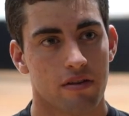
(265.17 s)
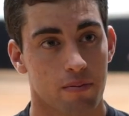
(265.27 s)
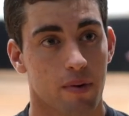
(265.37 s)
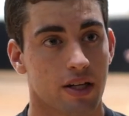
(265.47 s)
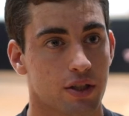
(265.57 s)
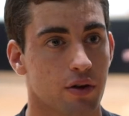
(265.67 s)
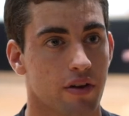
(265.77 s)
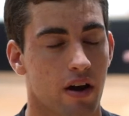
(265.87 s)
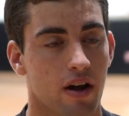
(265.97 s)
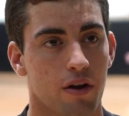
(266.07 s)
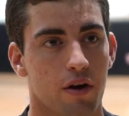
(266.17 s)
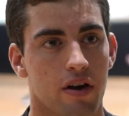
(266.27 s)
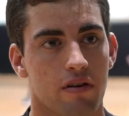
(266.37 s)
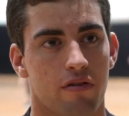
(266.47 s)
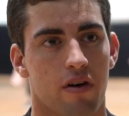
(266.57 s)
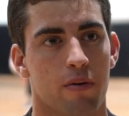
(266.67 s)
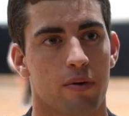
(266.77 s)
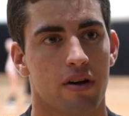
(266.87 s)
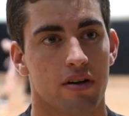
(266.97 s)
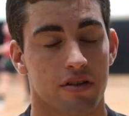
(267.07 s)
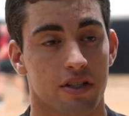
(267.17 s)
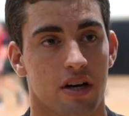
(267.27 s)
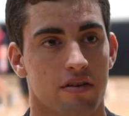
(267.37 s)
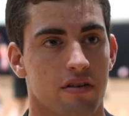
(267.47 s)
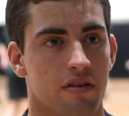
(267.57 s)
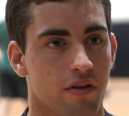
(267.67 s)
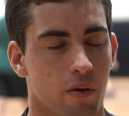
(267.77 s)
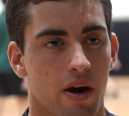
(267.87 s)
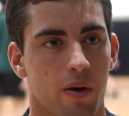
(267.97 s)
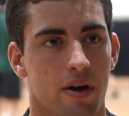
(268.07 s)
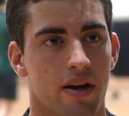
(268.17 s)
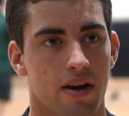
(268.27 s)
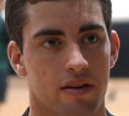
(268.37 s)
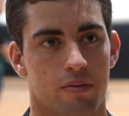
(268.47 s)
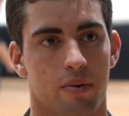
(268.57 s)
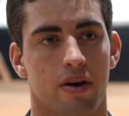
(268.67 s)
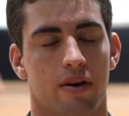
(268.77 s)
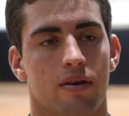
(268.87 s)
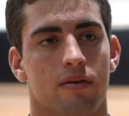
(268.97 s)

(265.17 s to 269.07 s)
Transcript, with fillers: to make sure that our learning environment is adjusted to the way we need it to be.